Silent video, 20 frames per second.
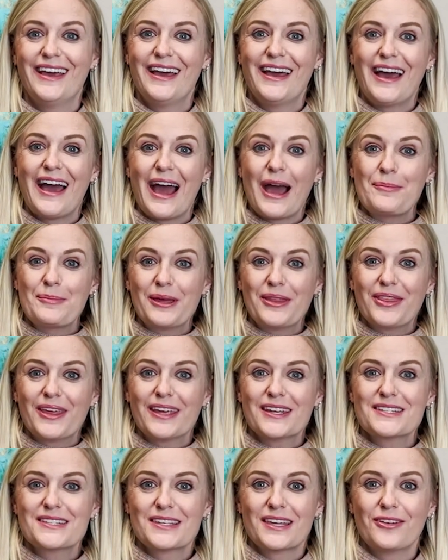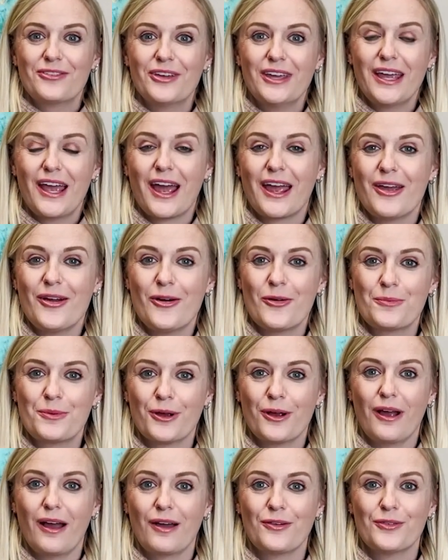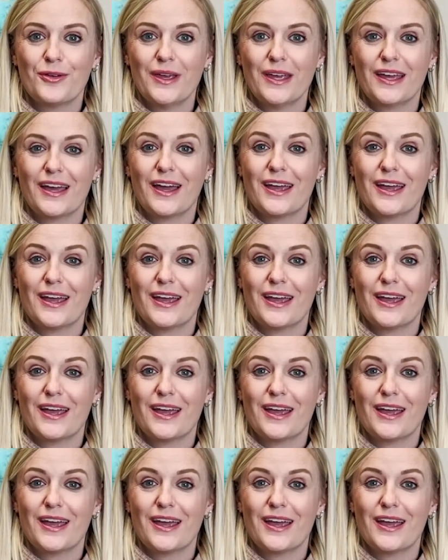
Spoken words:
Happy Thanksgiving. I hope you're having